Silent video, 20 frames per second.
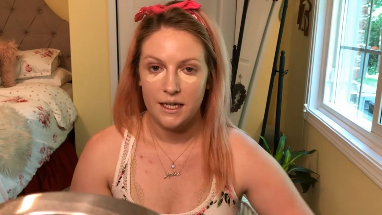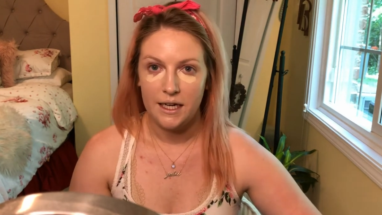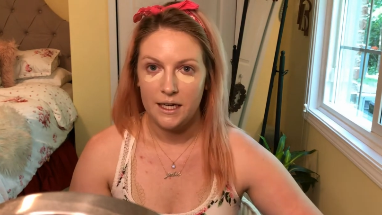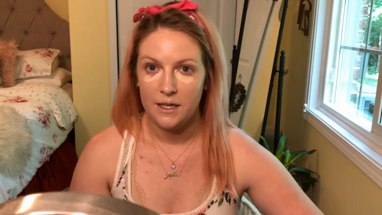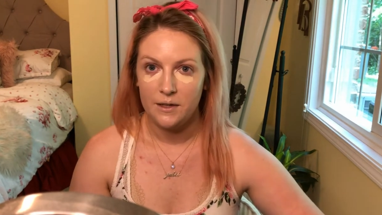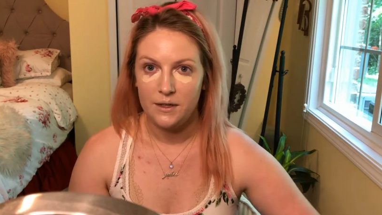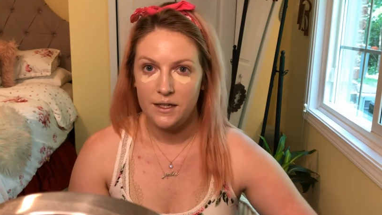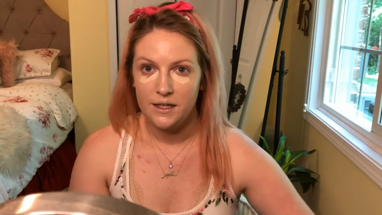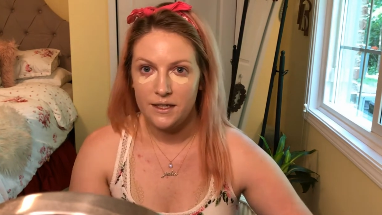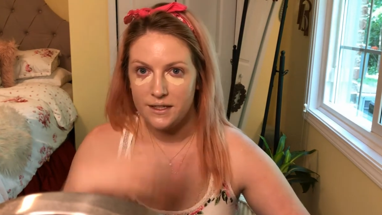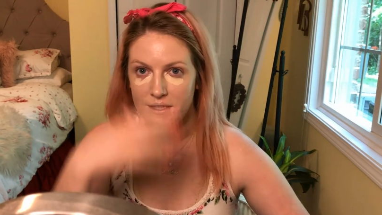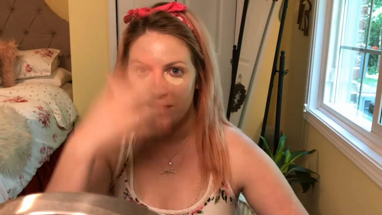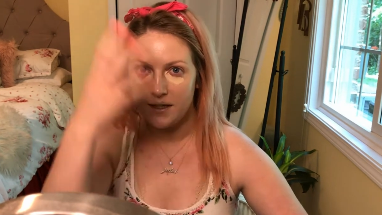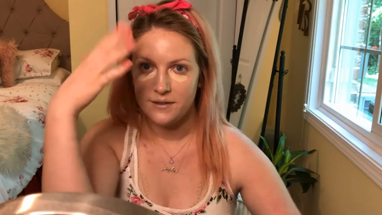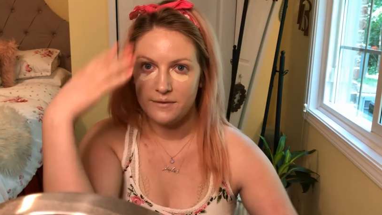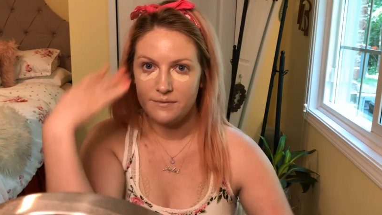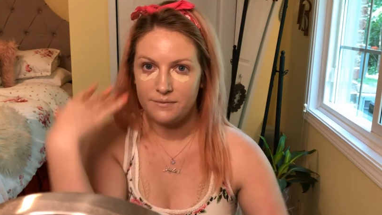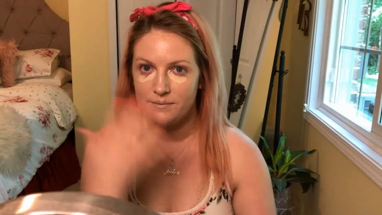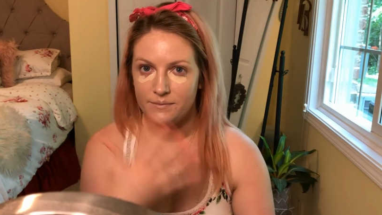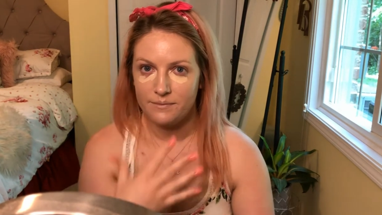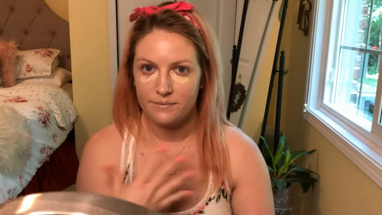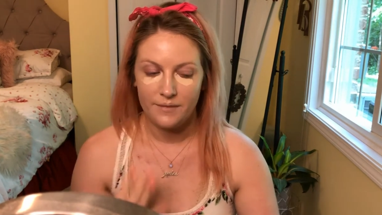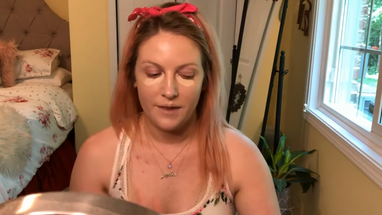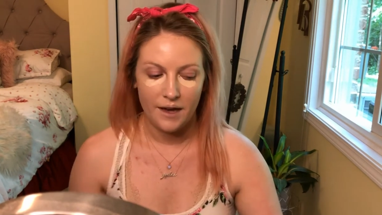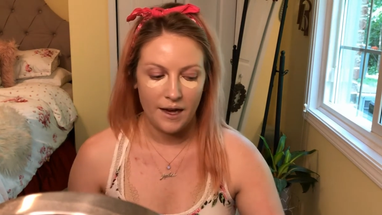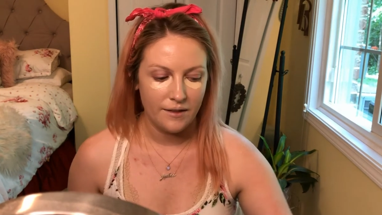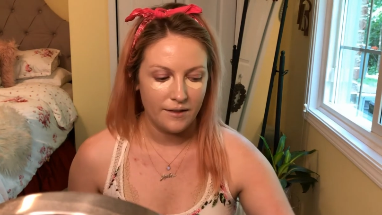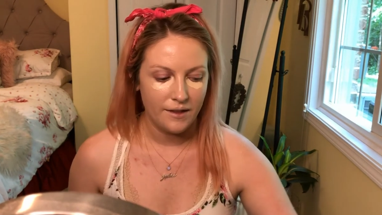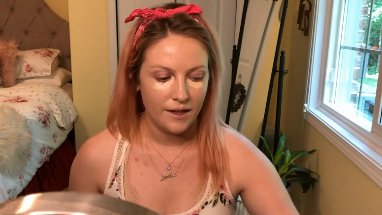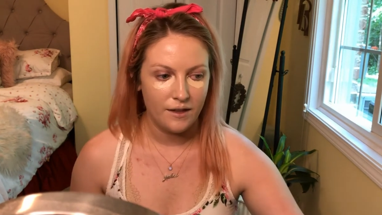I don't need to
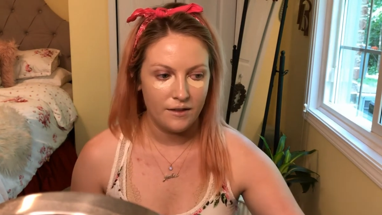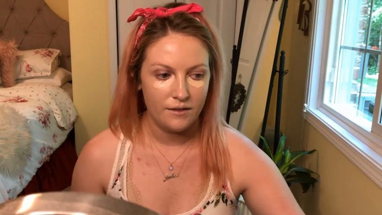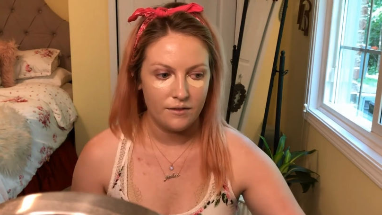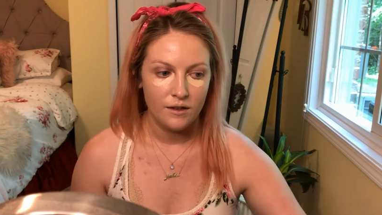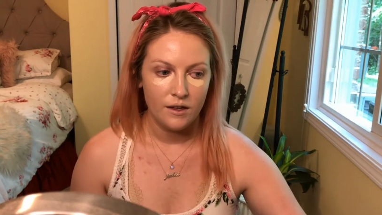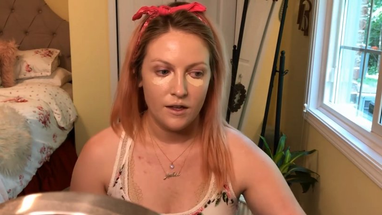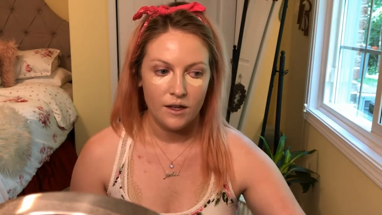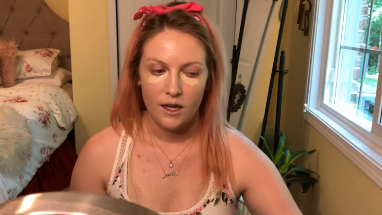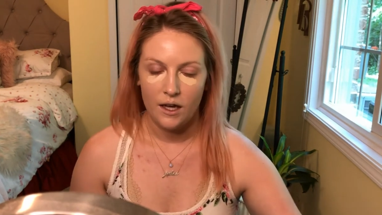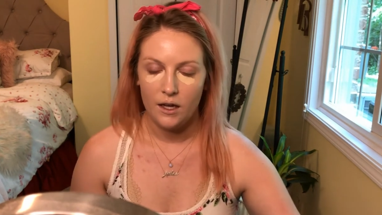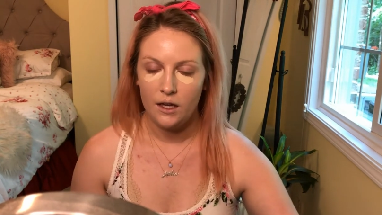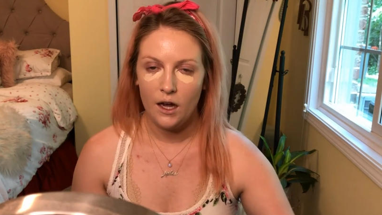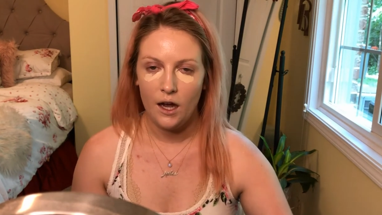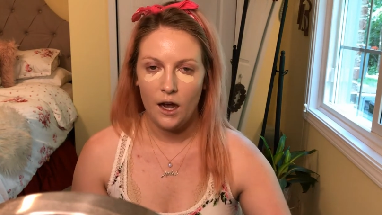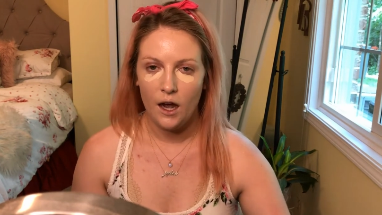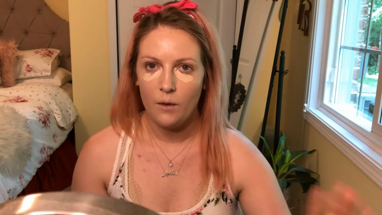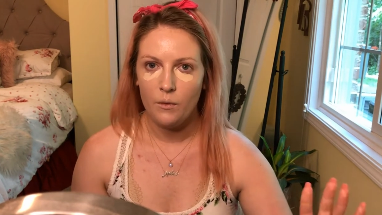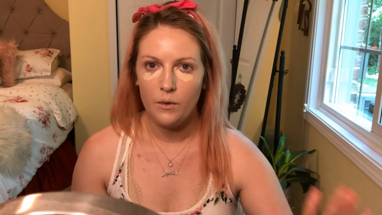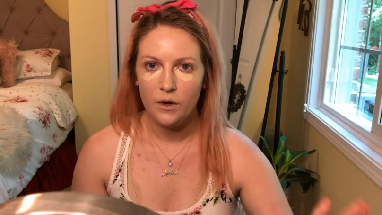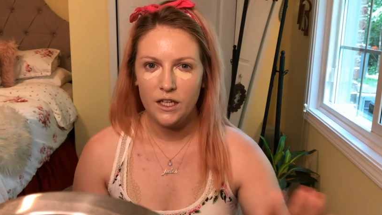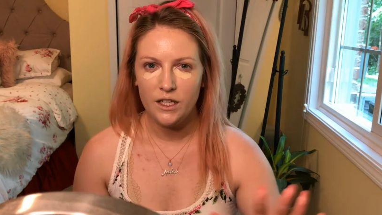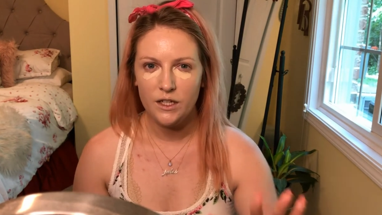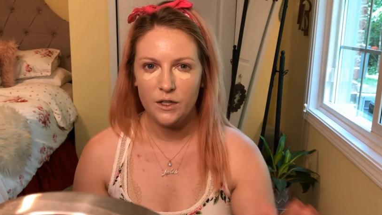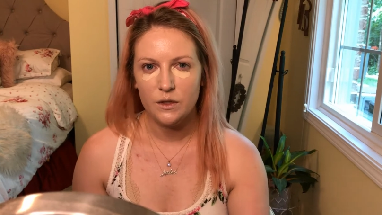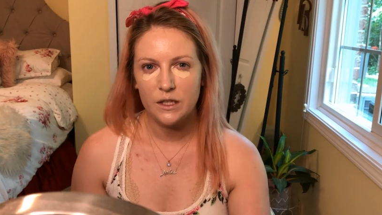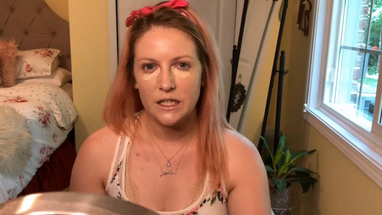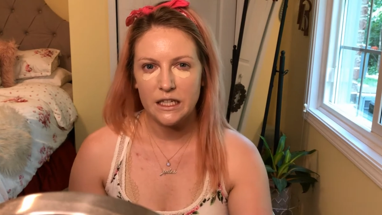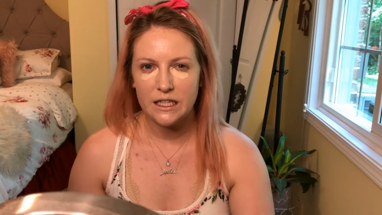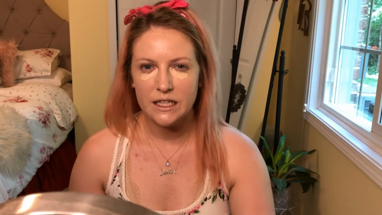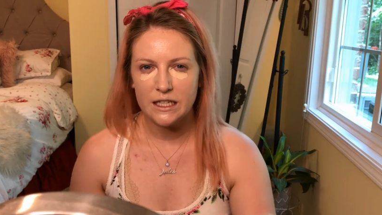highlight. And I really
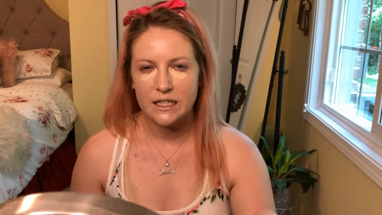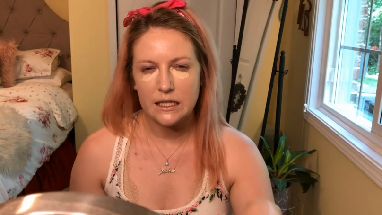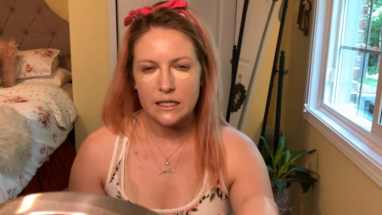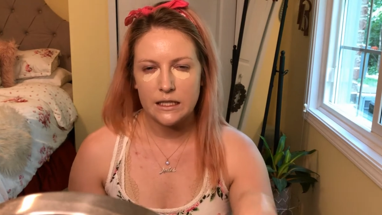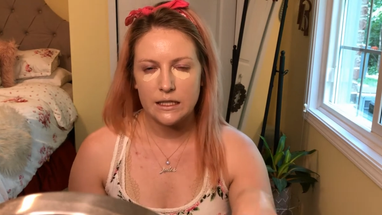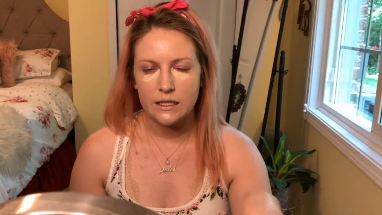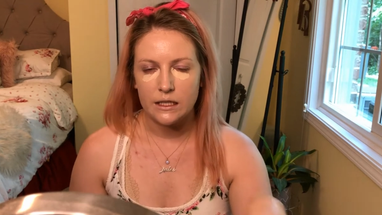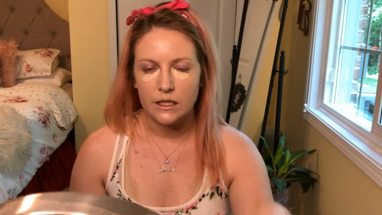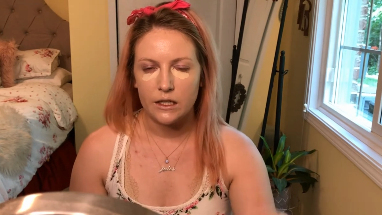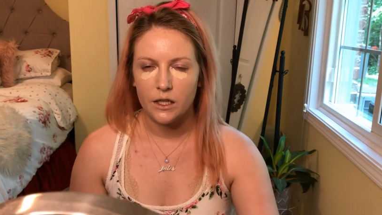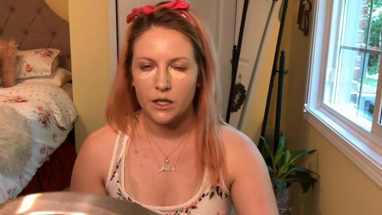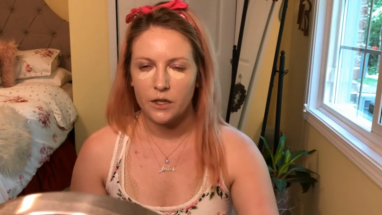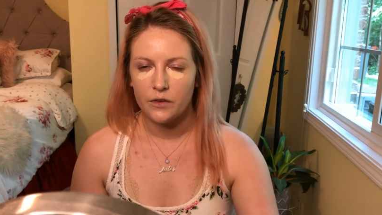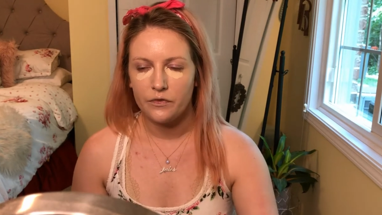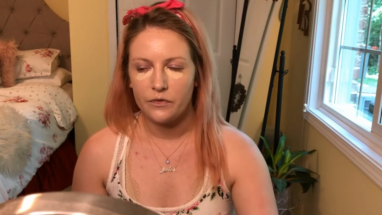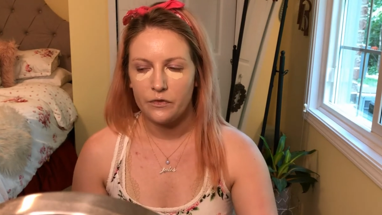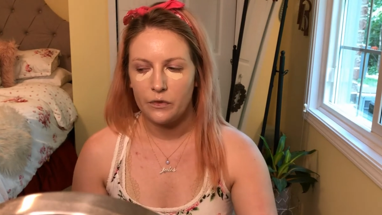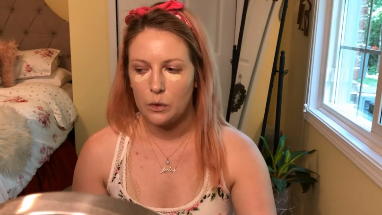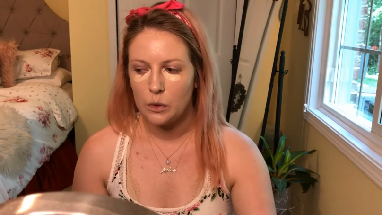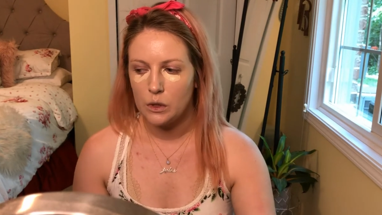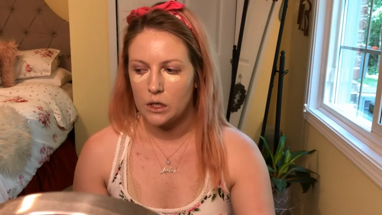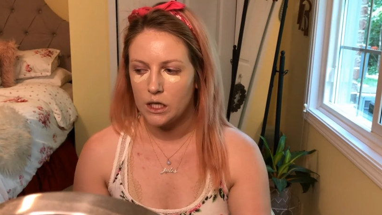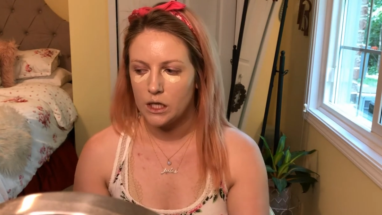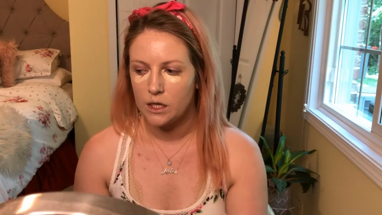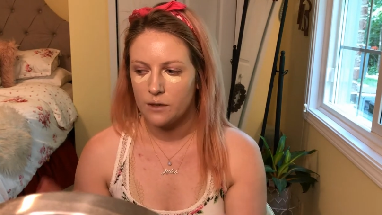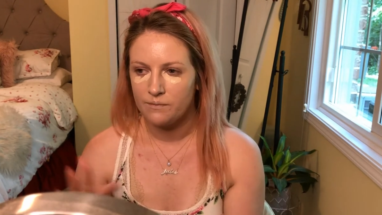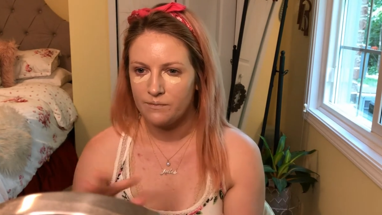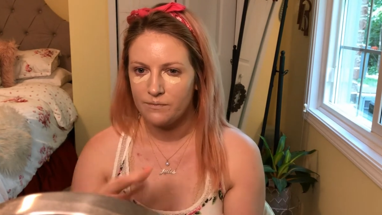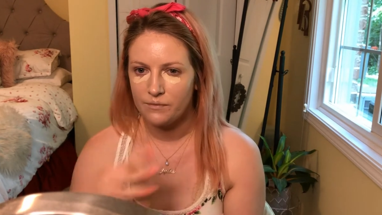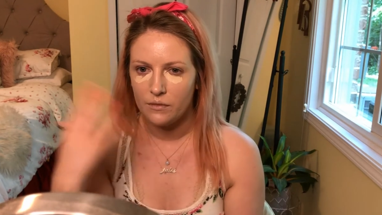don't like this concealer
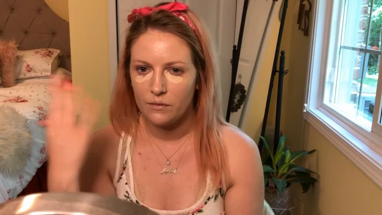for